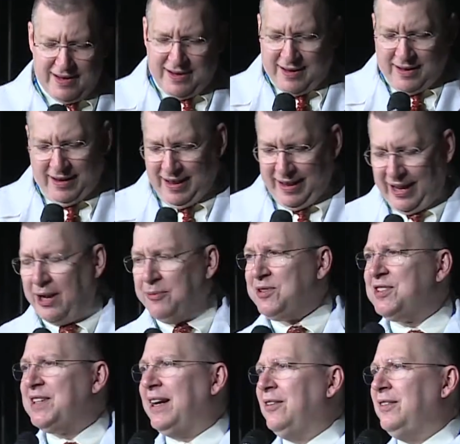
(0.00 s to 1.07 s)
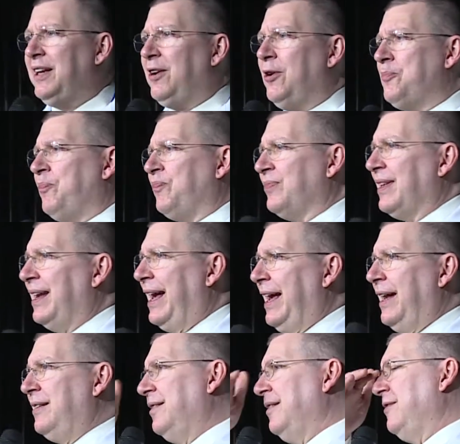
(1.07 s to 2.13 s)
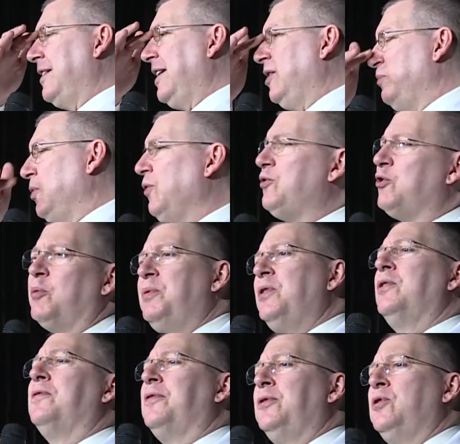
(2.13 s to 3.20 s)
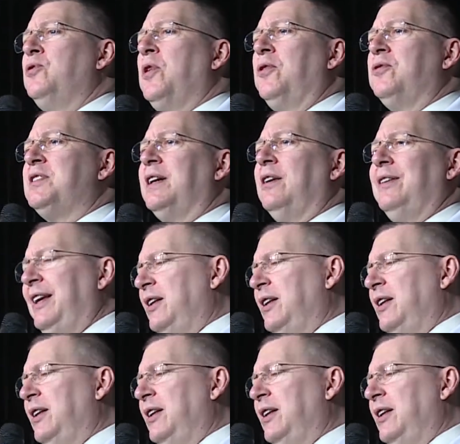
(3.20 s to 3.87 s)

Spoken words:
I was down there, and they had moved to a beautiful new hotel in